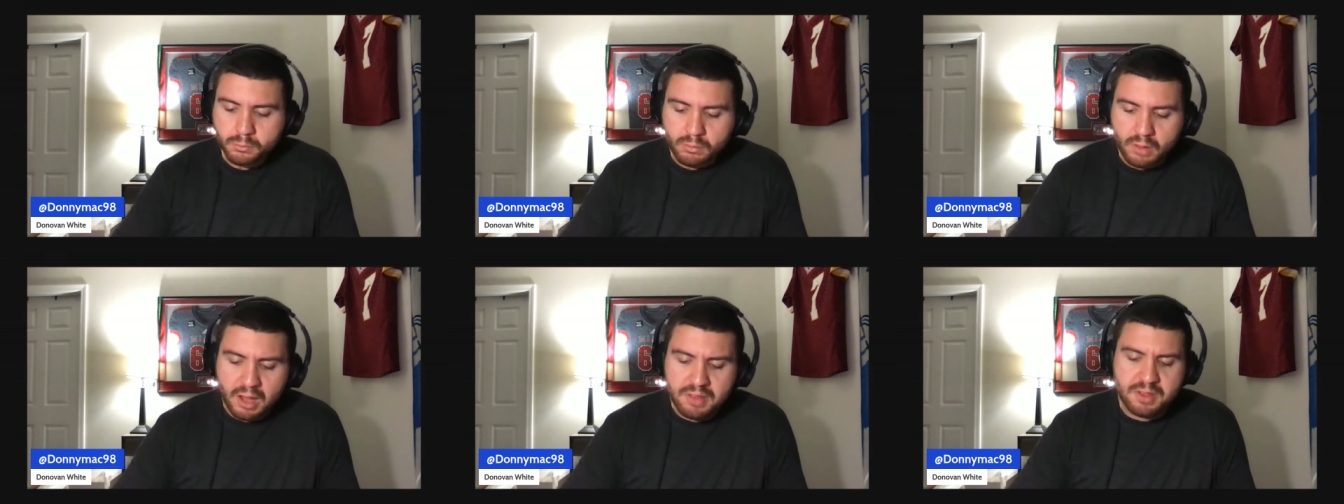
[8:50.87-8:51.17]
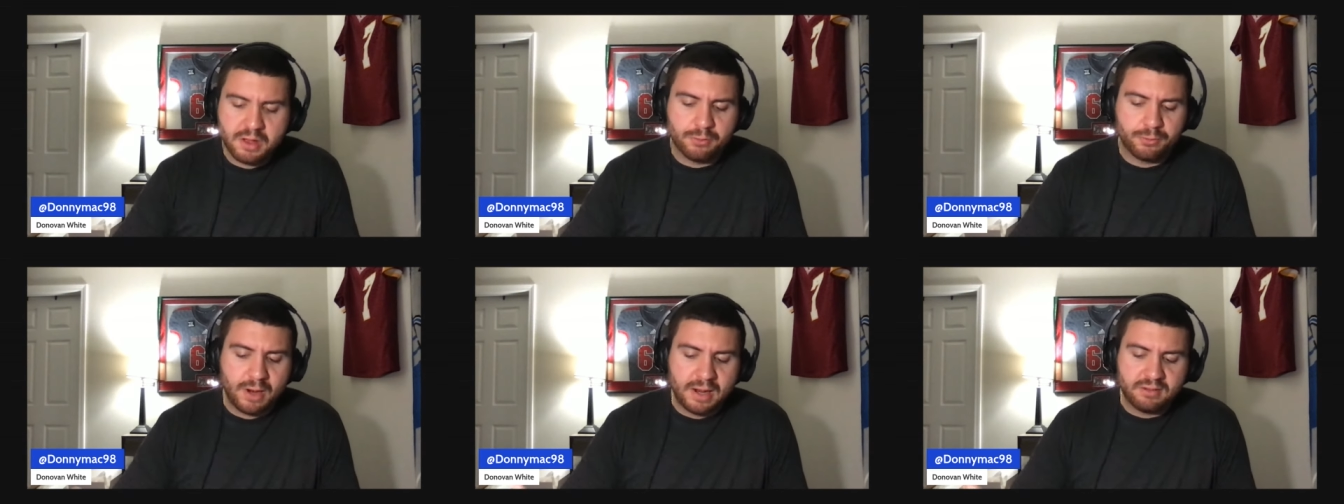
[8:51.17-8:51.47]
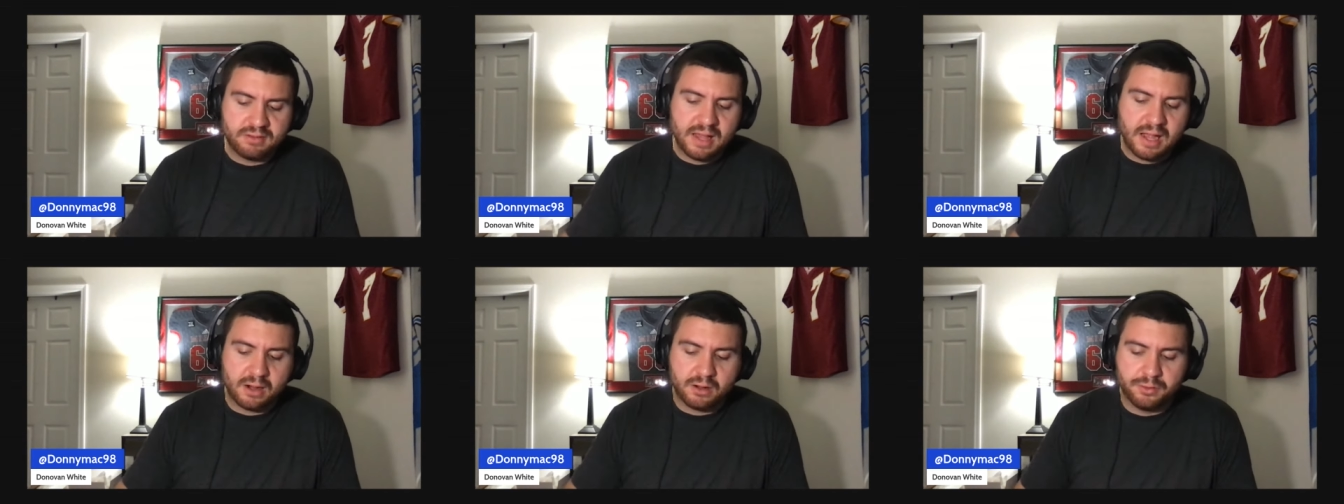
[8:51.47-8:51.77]
And then right
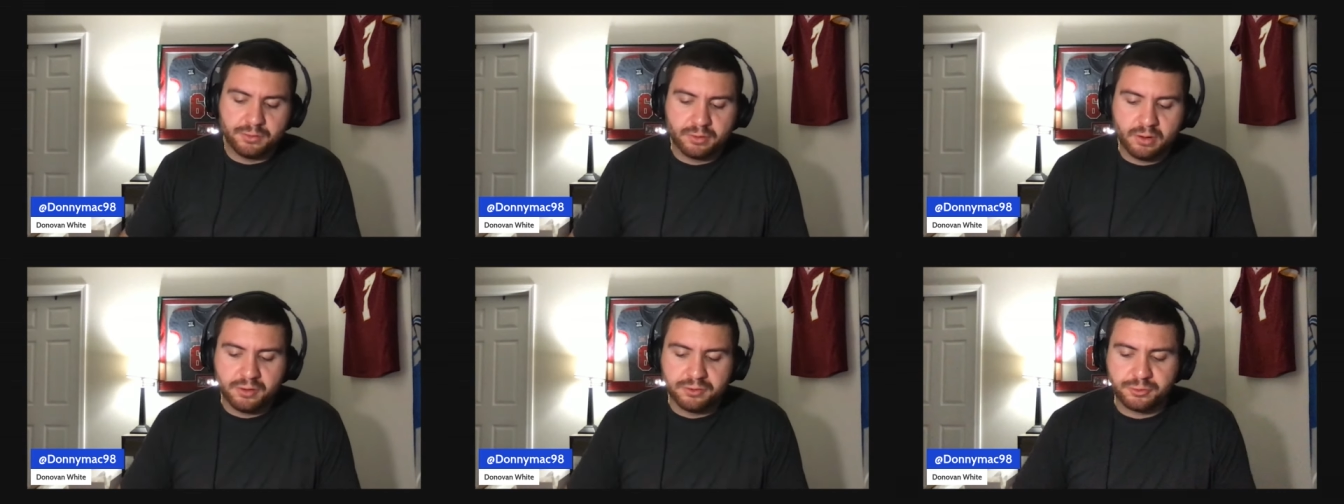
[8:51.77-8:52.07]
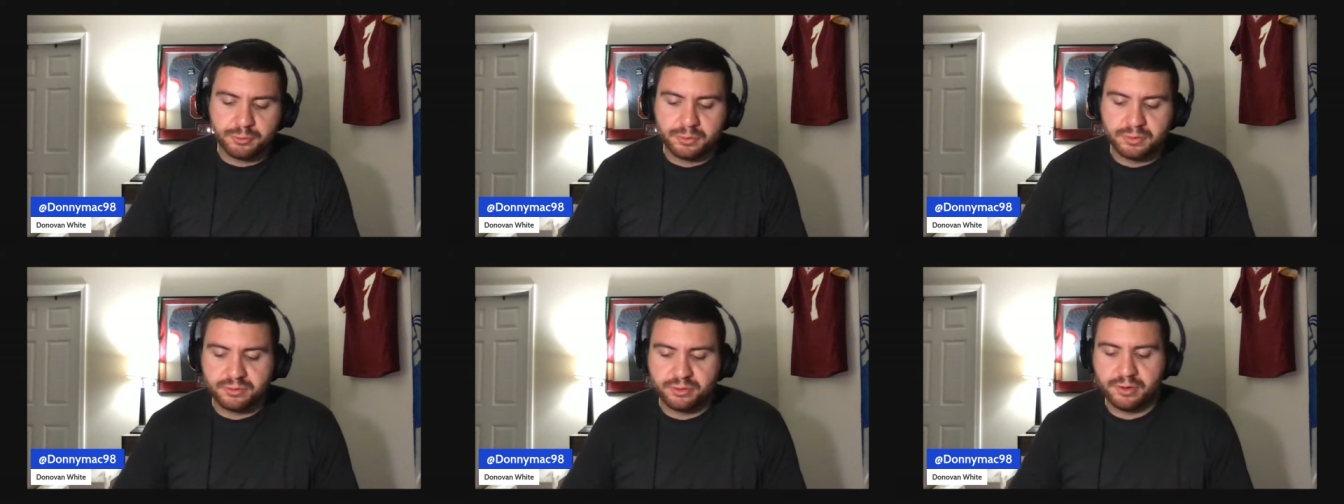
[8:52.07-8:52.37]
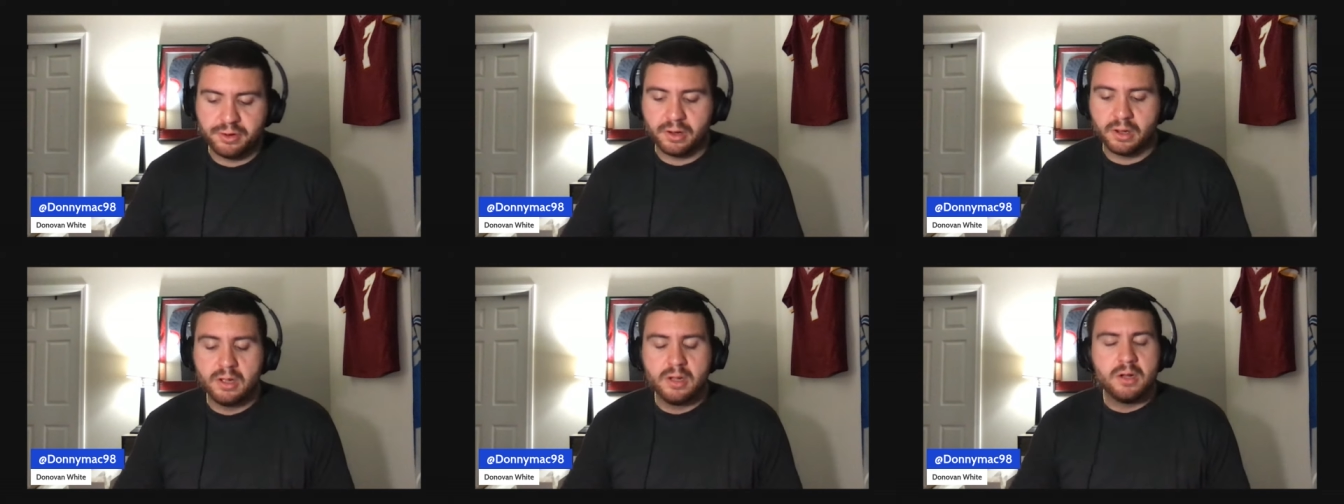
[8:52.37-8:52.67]
tackle, they're also
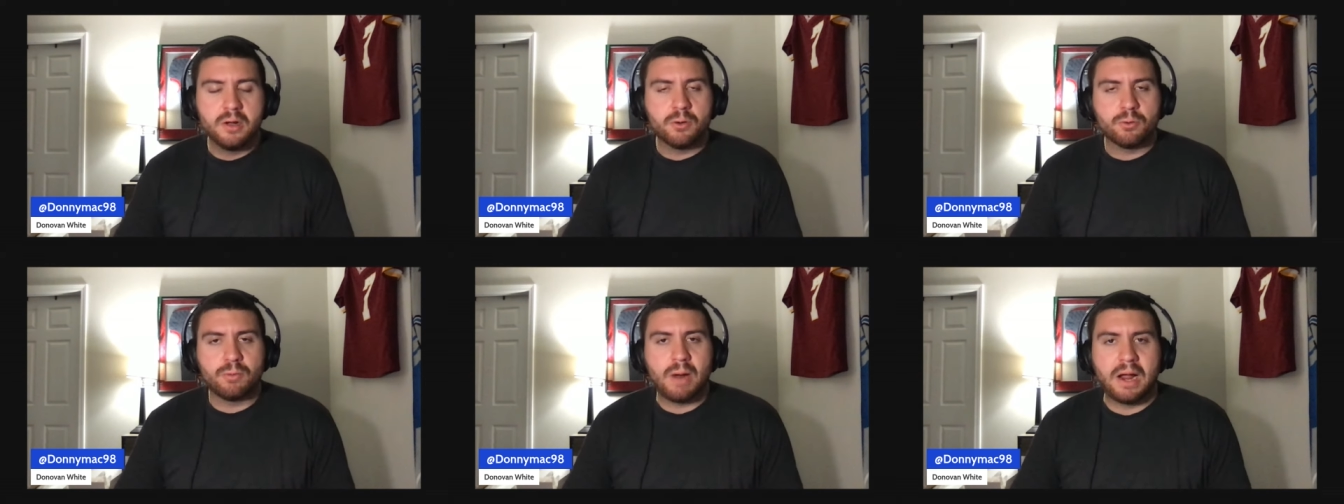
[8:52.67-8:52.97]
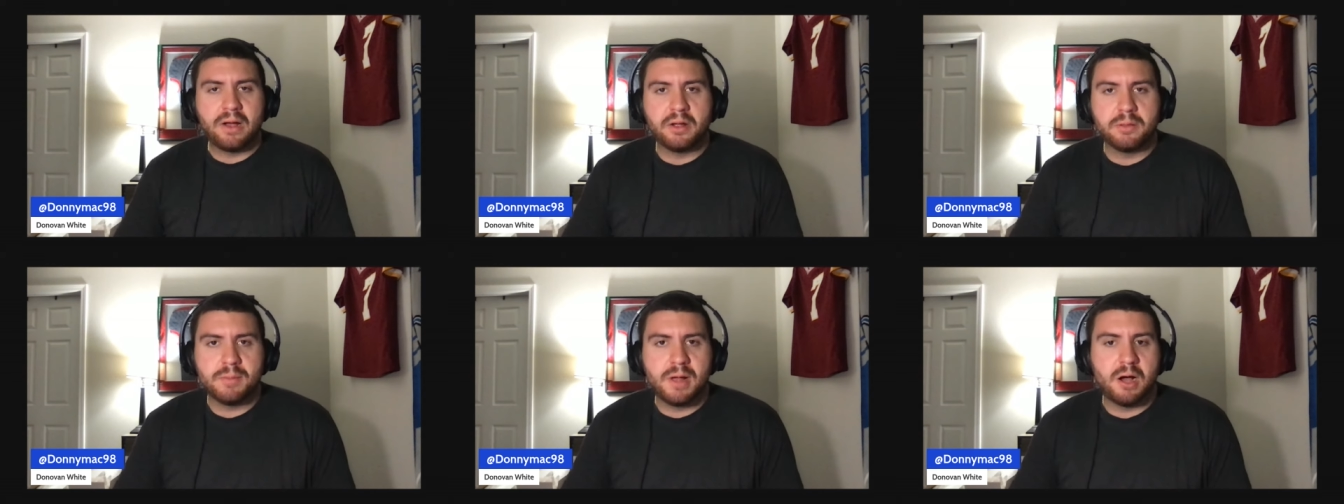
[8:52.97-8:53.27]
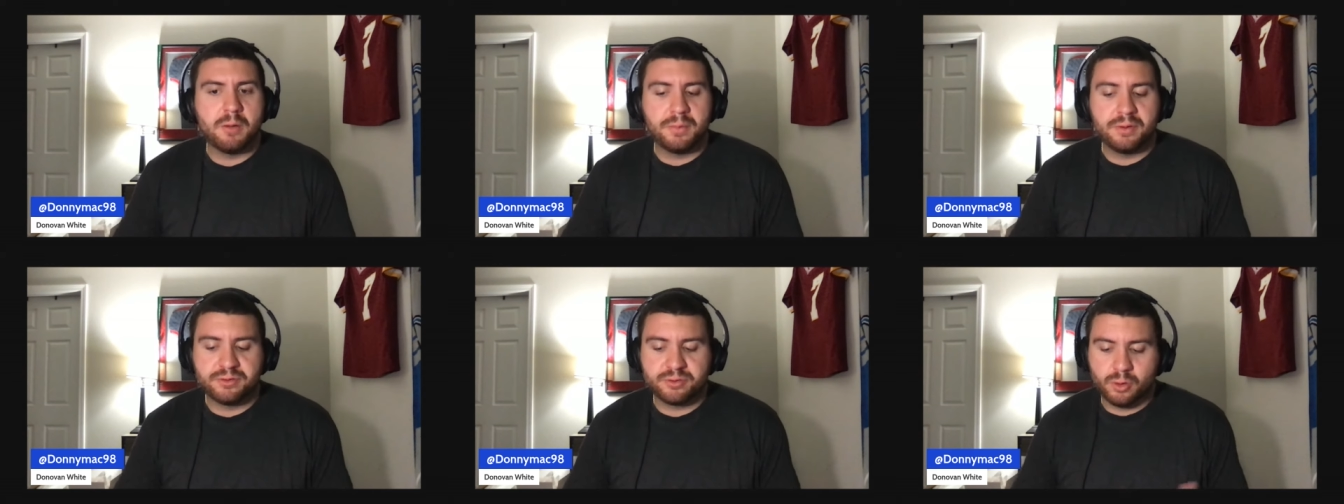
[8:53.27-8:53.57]
returning Riley Mahlman.